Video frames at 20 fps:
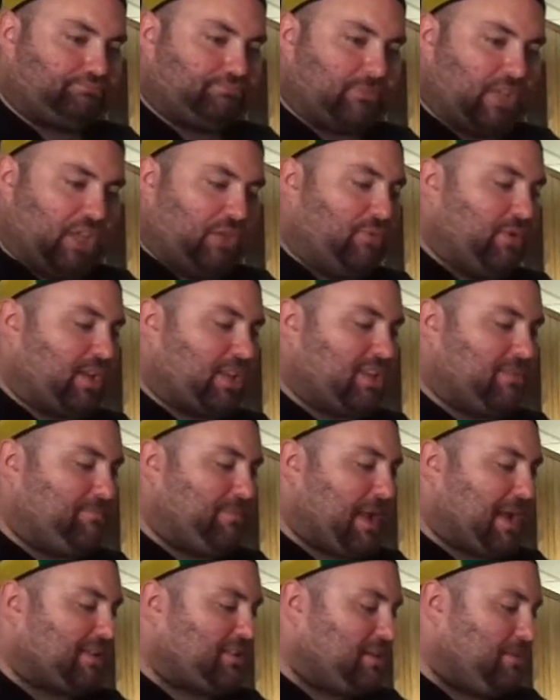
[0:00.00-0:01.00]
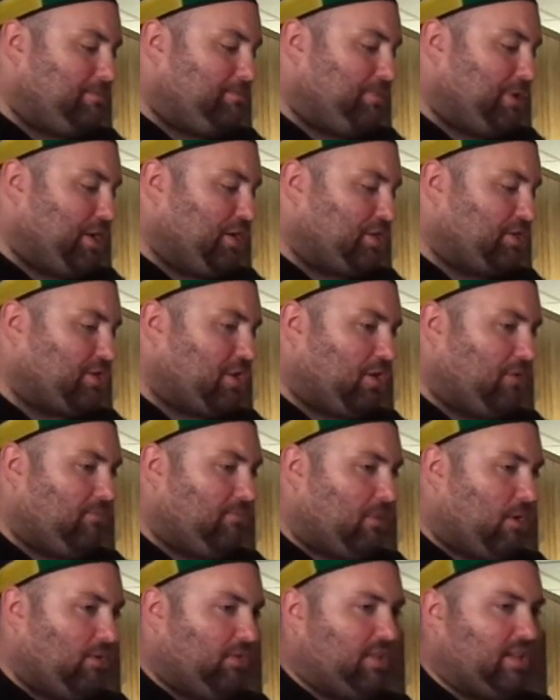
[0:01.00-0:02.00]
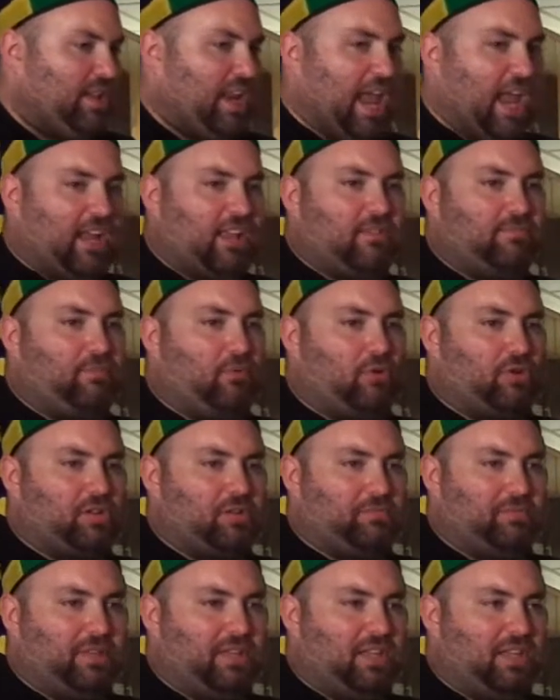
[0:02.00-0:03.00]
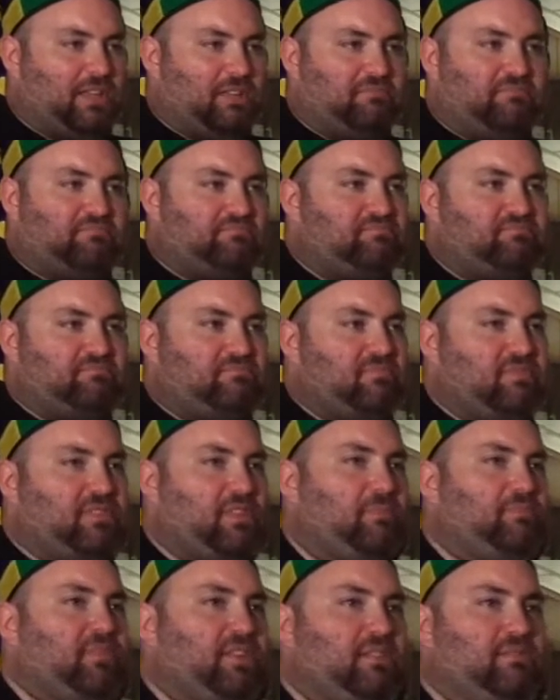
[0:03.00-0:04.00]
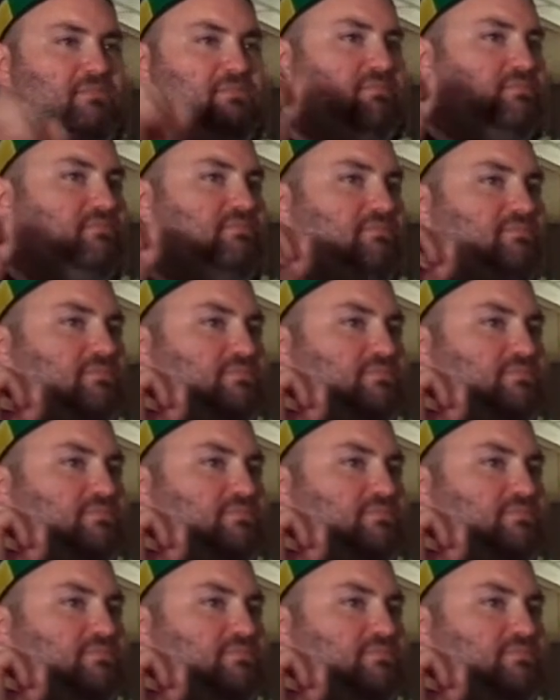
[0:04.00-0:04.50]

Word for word: You would expect a beer called Molson Export to be something